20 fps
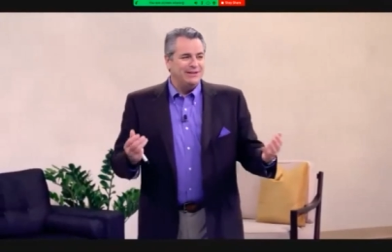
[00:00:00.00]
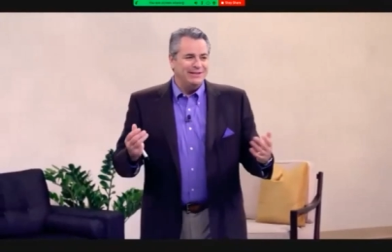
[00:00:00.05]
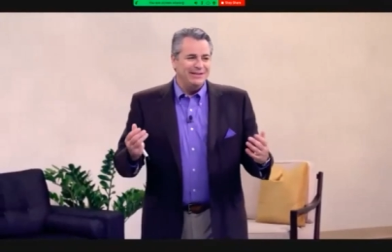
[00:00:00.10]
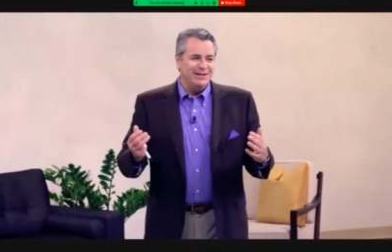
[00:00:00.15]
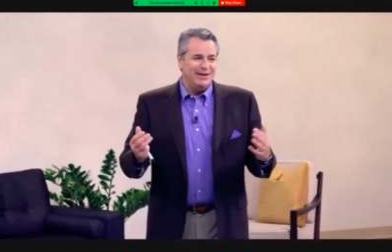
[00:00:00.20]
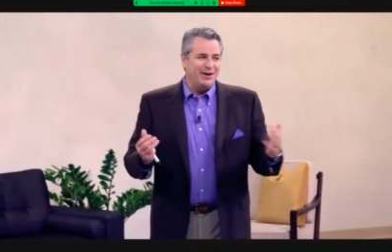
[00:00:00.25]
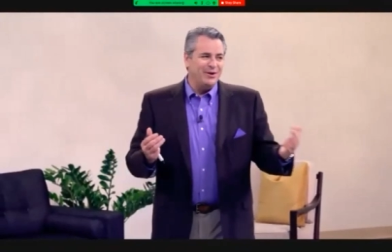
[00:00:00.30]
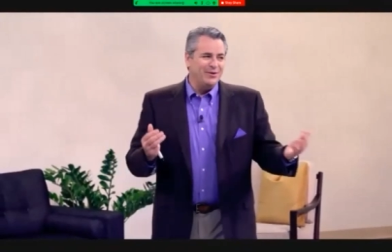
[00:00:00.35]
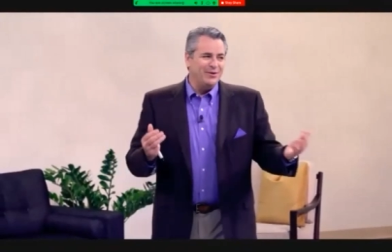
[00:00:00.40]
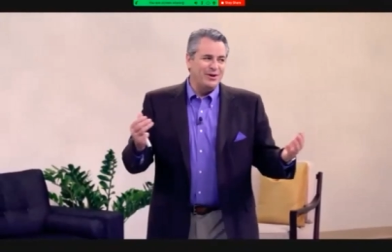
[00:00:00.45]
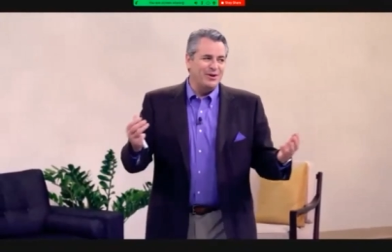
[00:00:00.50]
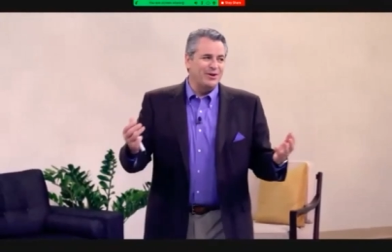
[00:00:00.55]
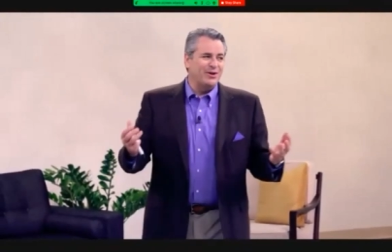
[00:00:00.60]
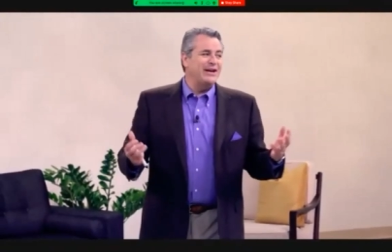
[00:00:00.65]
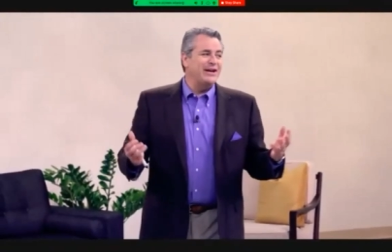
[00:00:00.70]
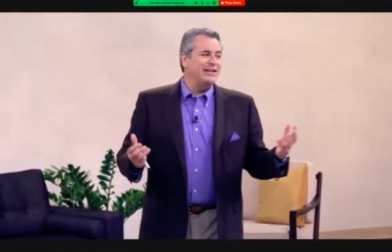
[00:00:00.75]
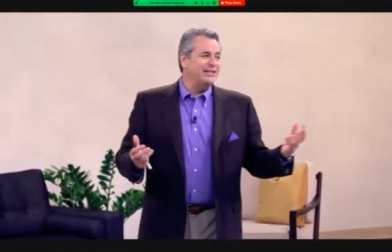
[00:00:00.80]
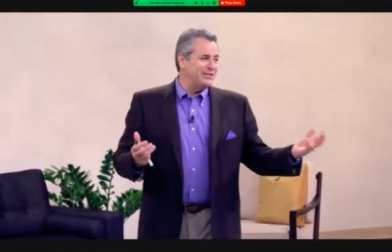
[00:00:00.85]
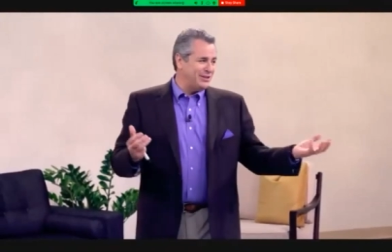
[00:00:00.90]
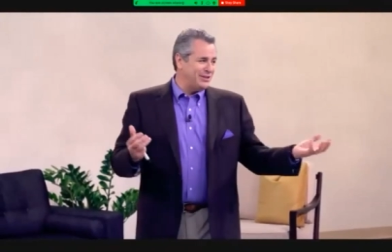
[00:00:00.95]
you know, were
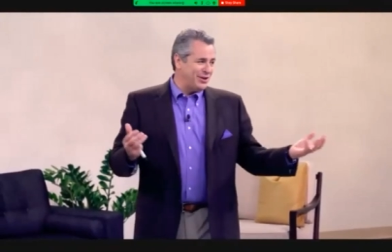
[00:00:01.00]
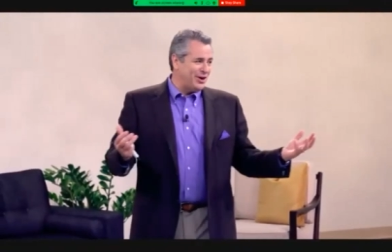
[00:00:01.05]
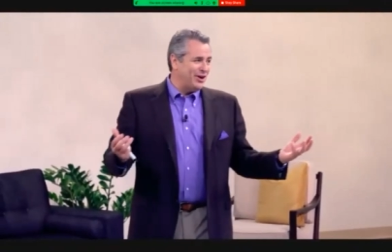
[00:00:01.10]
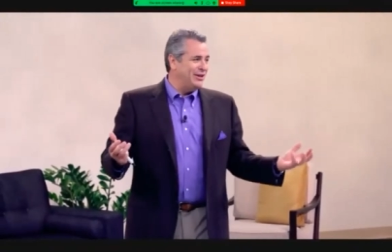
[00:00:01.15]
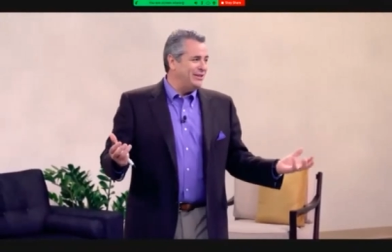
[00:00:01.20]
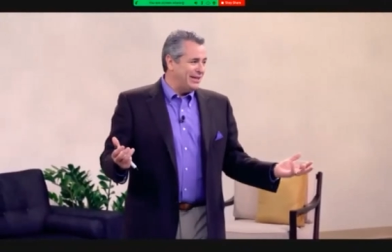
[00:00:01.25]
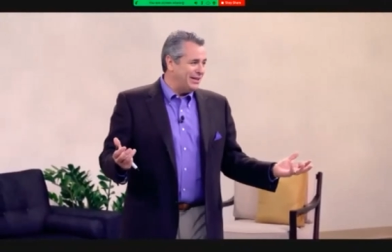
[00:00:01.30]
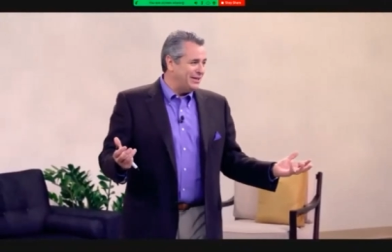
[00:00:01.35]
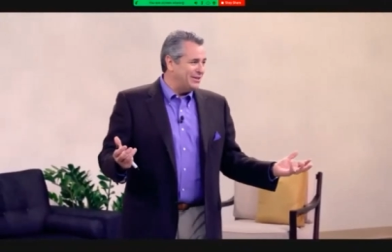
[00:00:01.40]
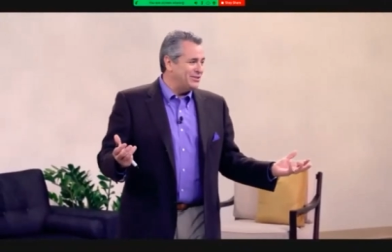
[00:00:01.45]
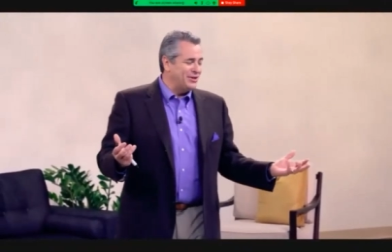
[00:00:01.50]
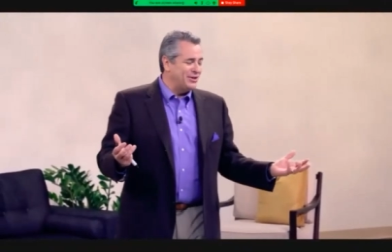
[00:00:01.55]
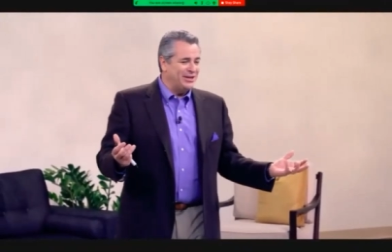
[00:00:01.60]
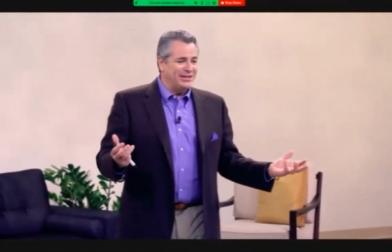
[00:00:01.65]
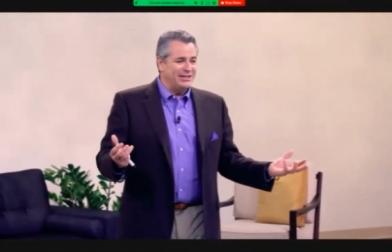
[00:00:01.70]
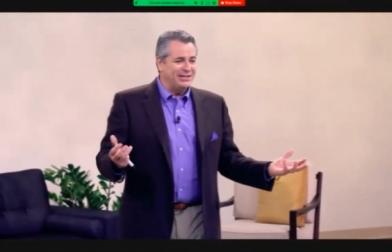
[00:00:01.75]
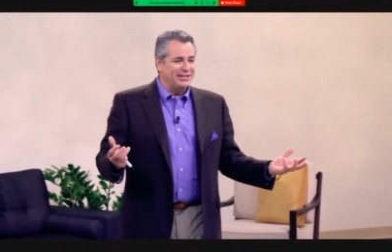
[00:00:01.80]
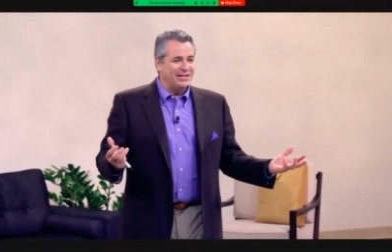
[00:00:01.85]
great storytellers, right?